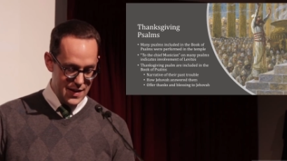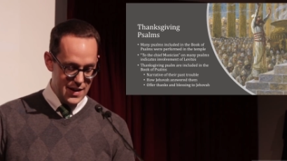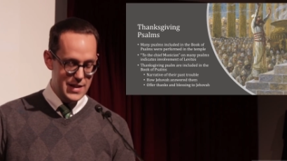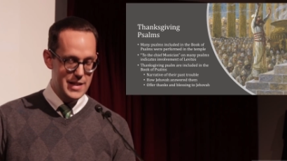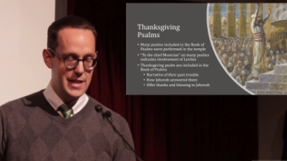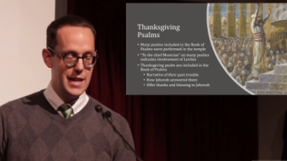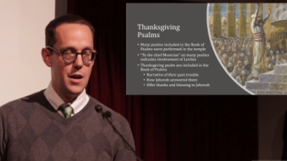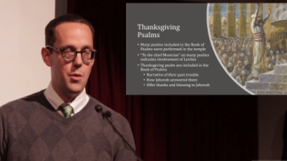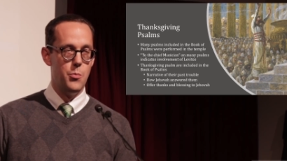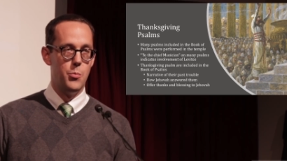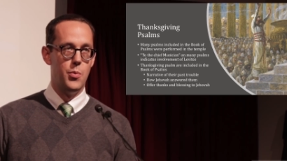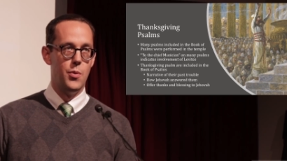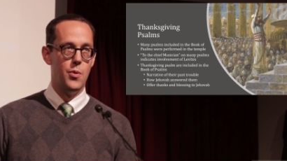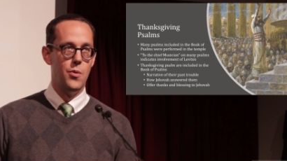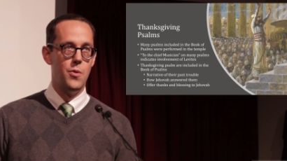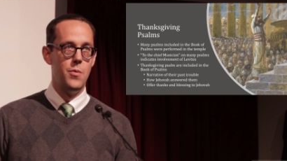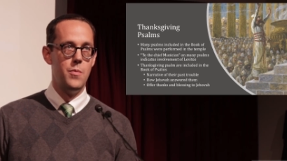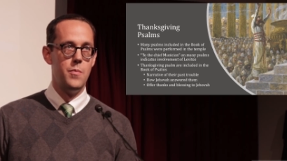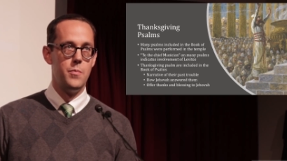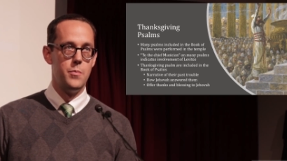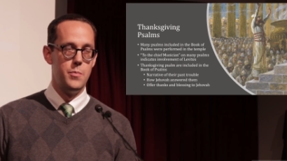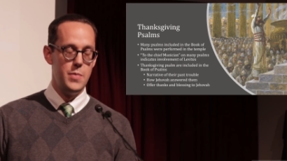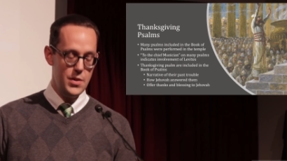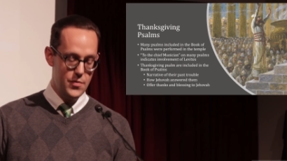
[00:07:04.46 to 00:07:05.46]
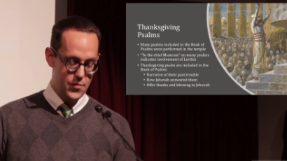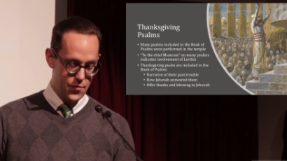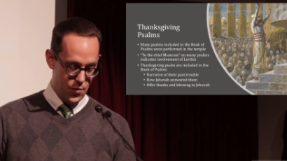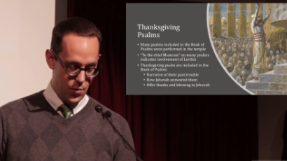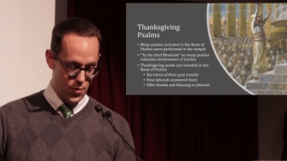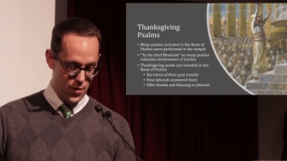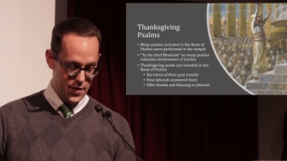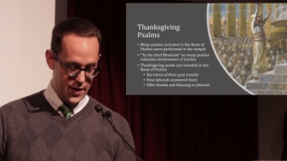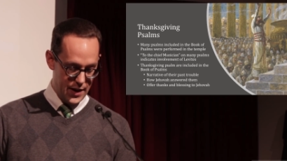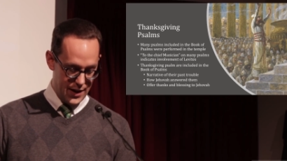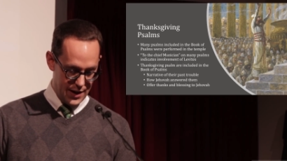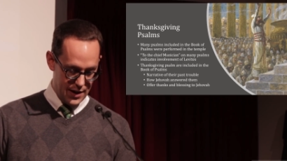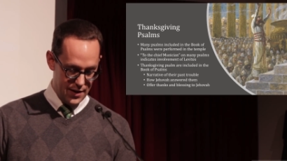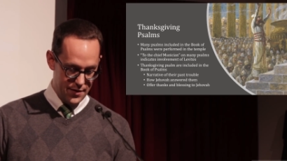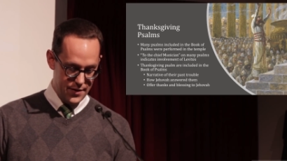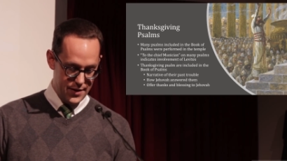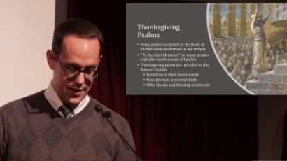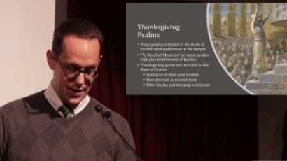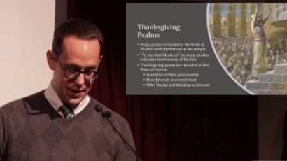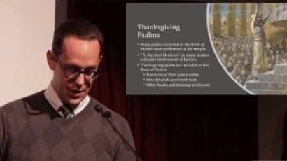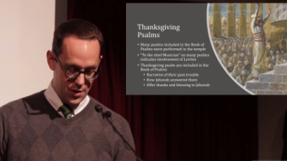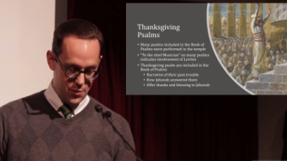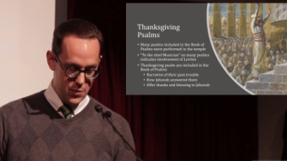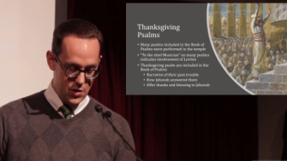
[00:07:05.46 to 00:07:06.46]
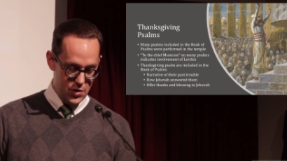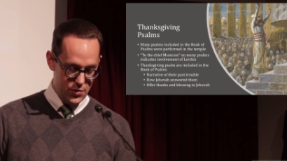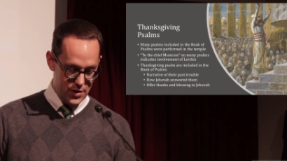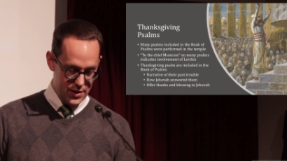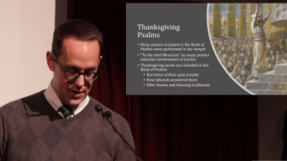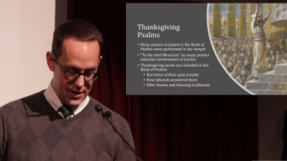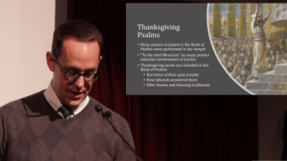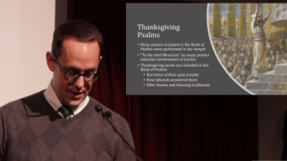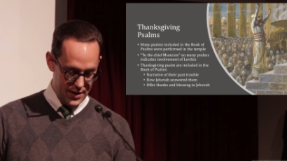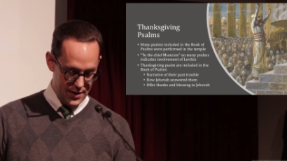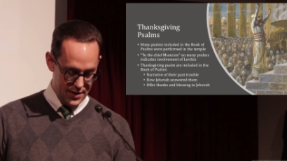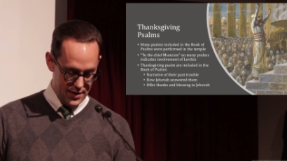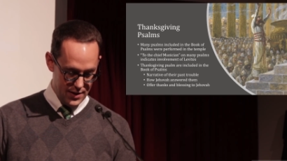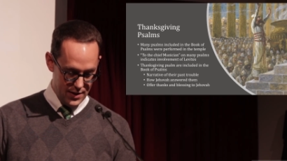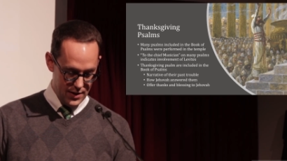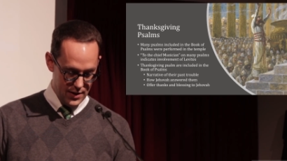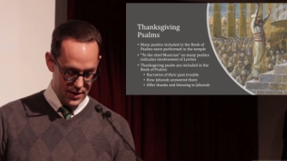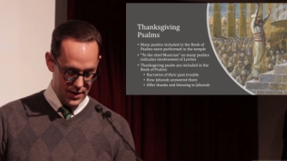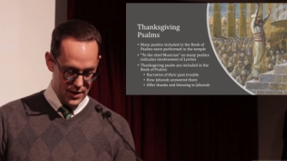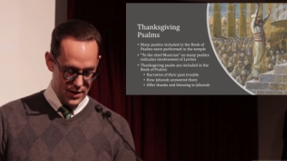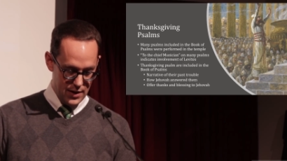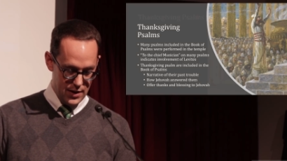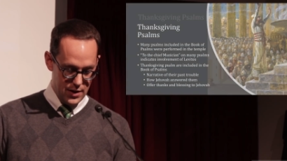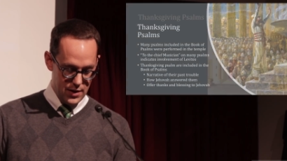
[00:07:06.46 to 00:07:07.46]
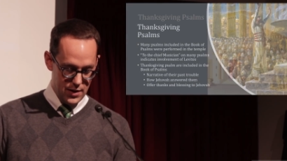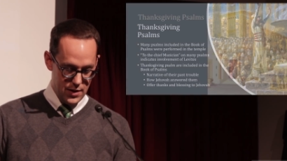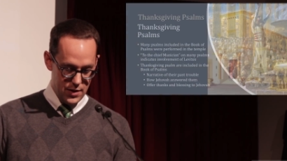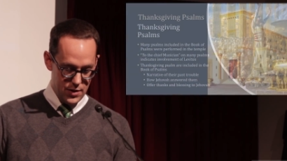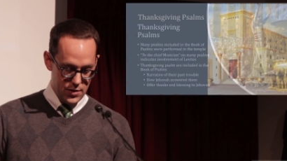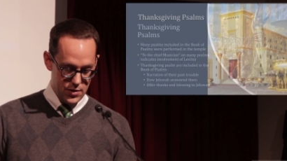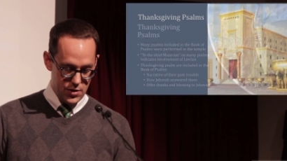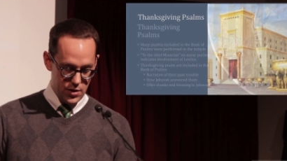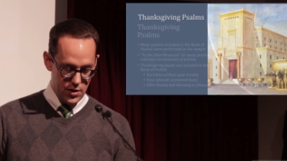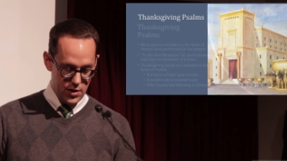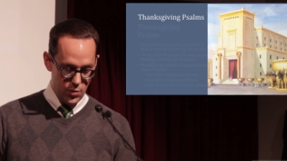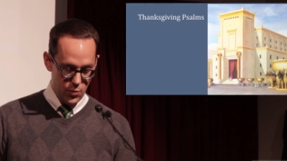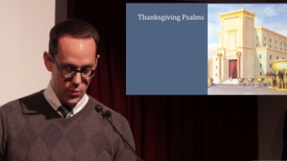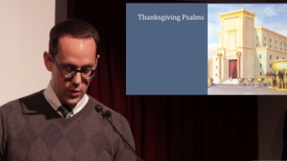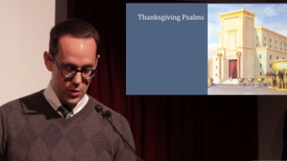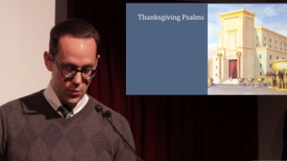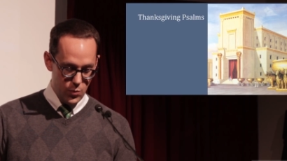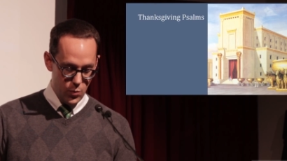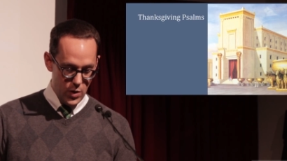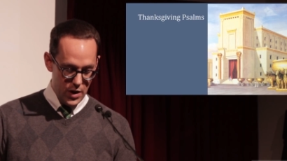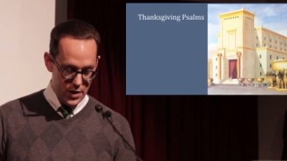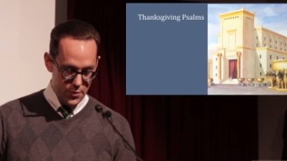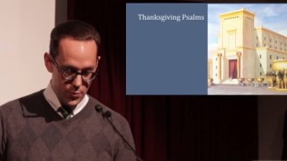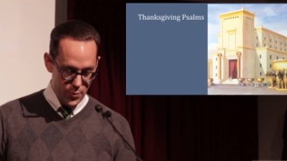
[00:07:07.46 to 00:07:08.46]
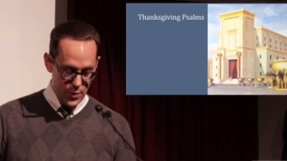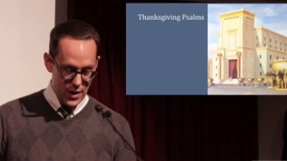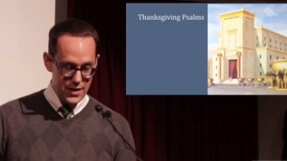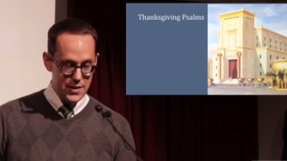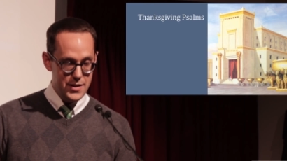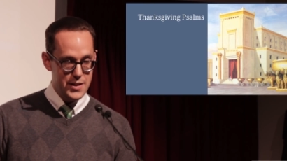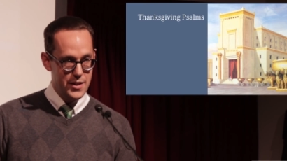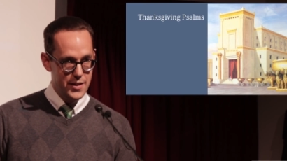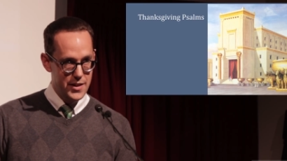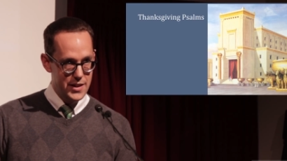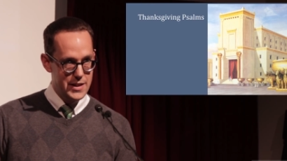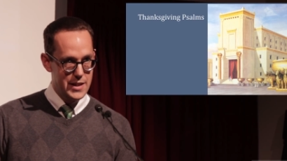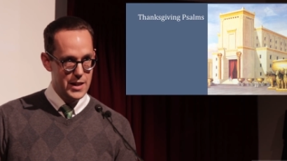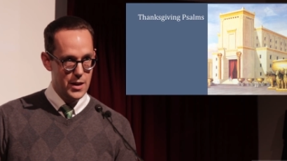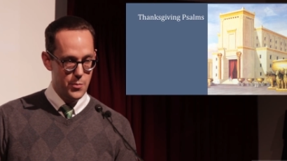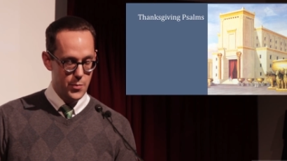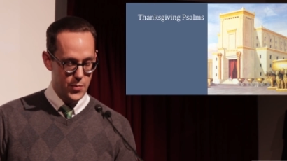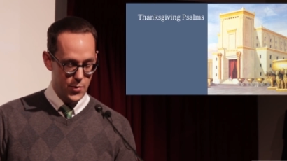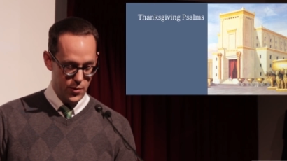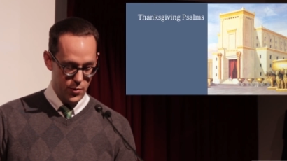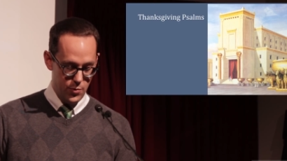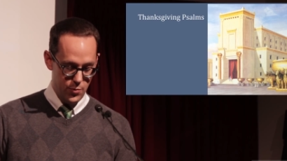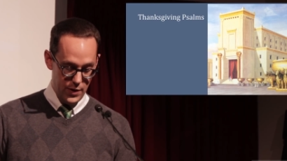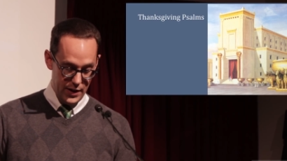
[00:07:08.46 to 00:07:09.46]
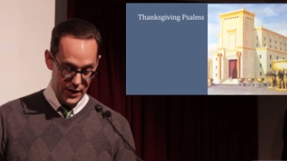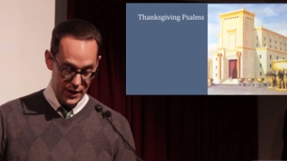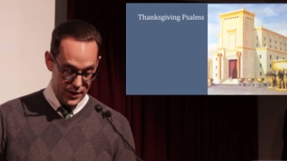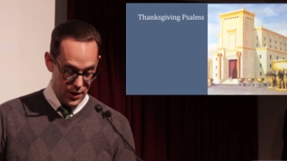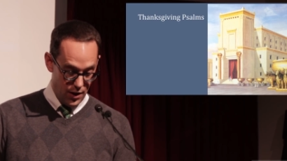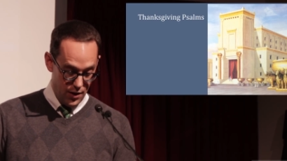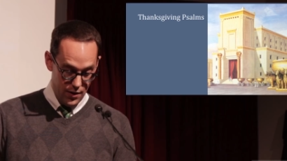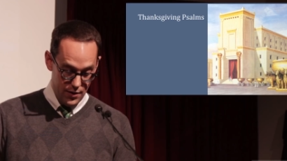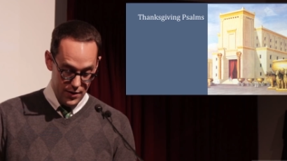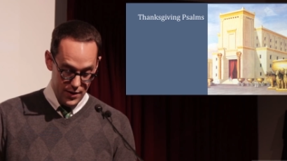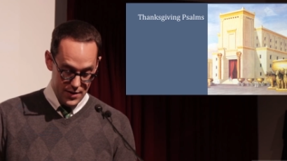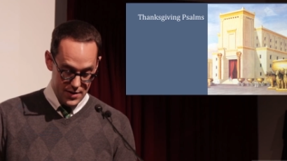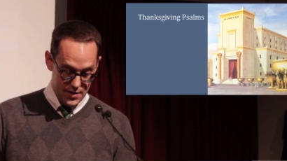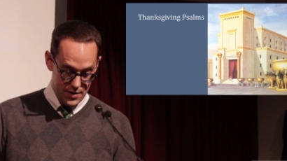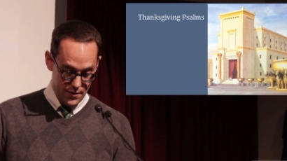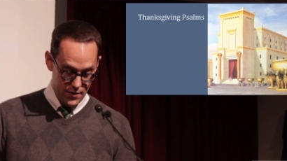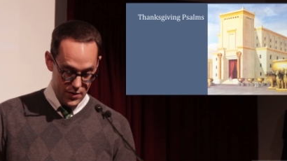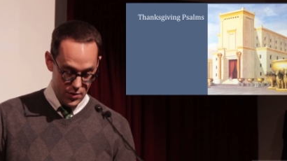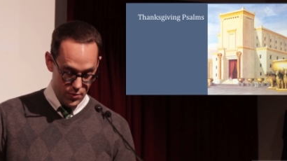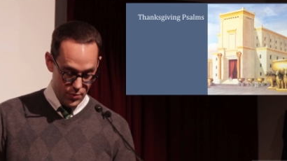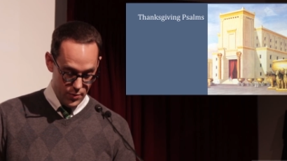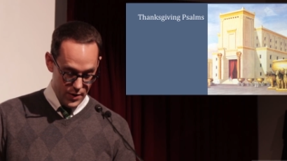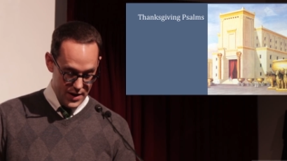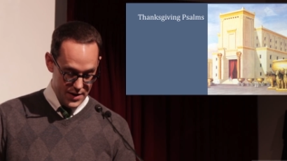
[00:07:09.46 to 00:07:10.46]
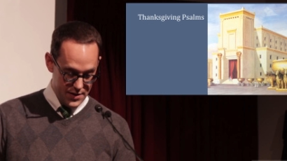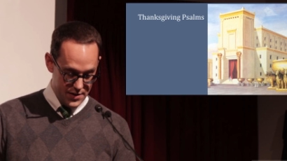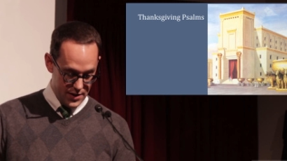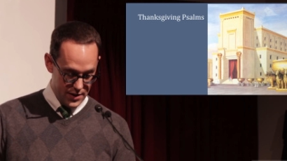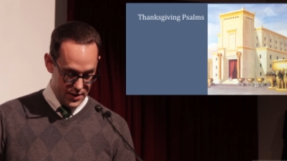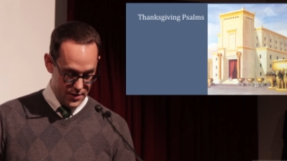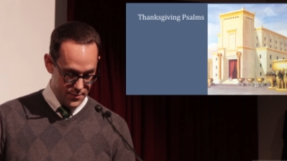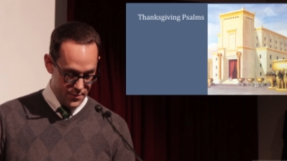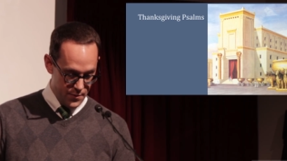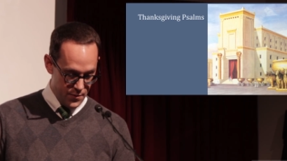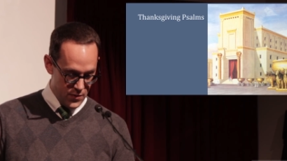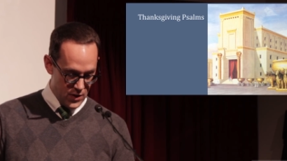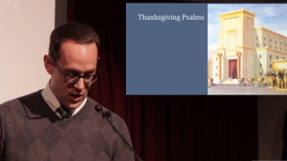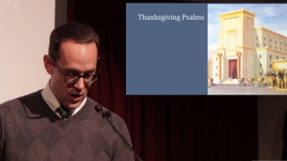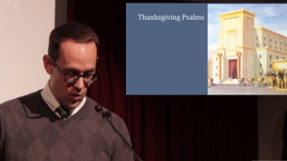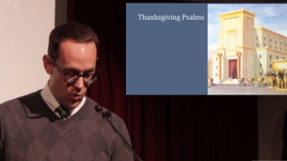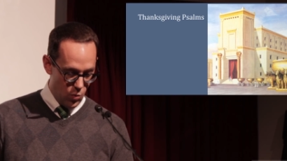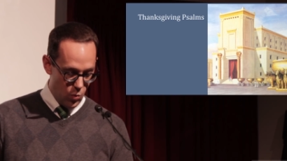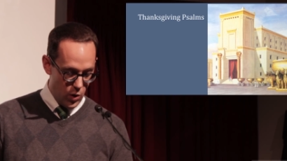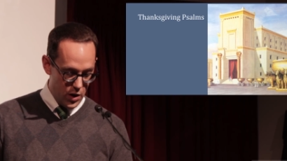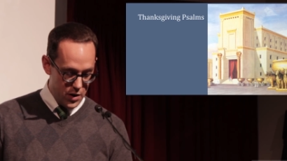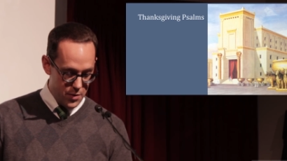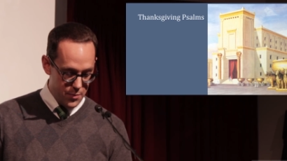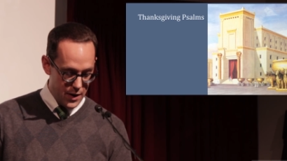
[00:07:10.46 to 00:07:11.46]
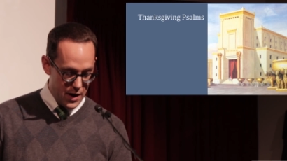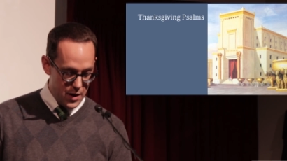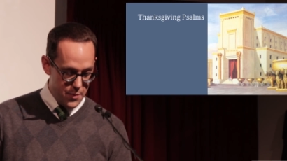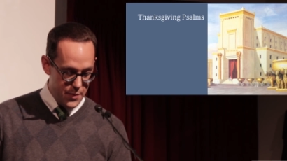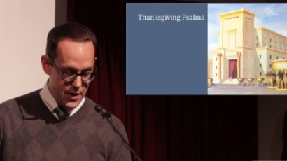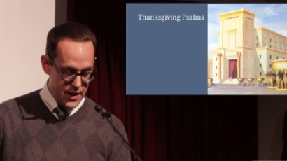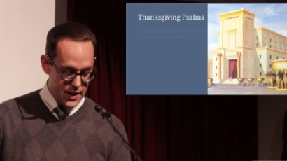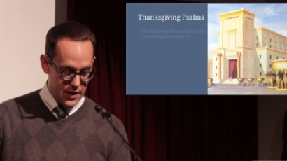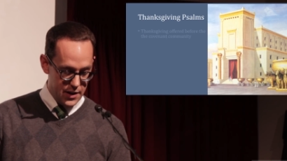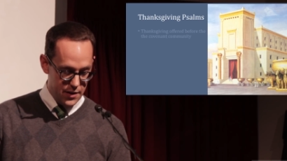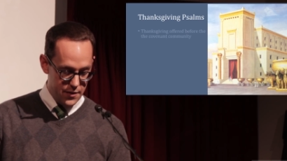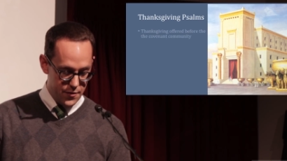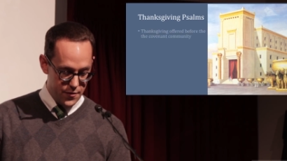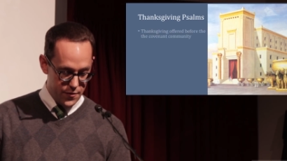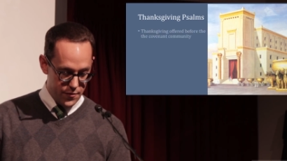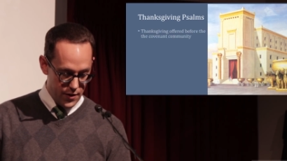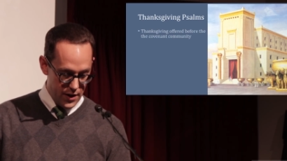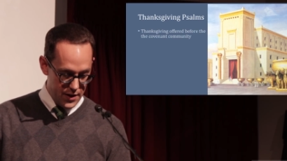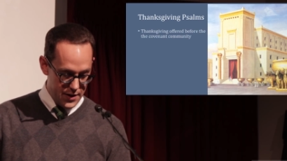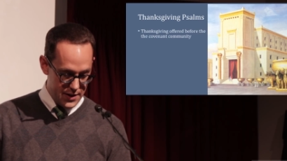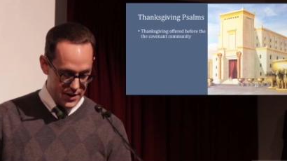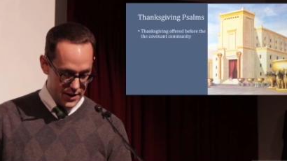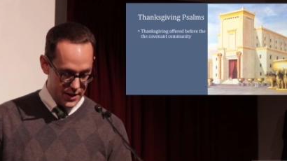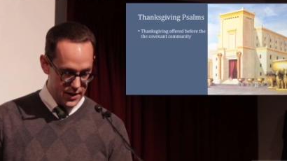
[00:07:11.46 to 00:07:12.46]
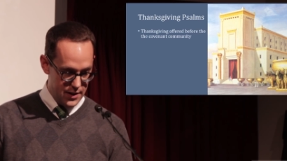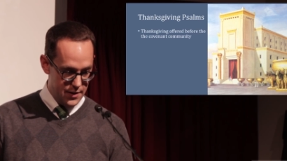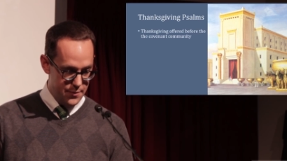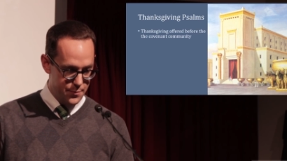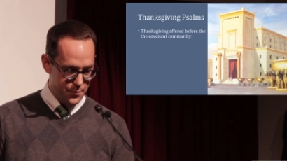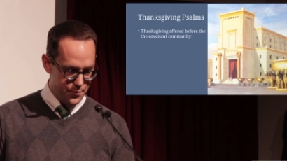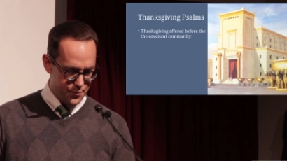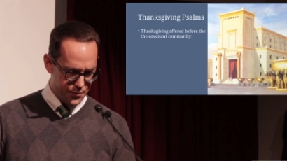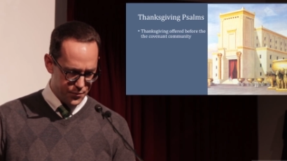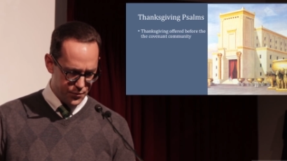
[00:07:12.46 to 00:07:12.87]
in the temple before the covenant community, so that when one went to the temple, regardless of the reason, one might be confronted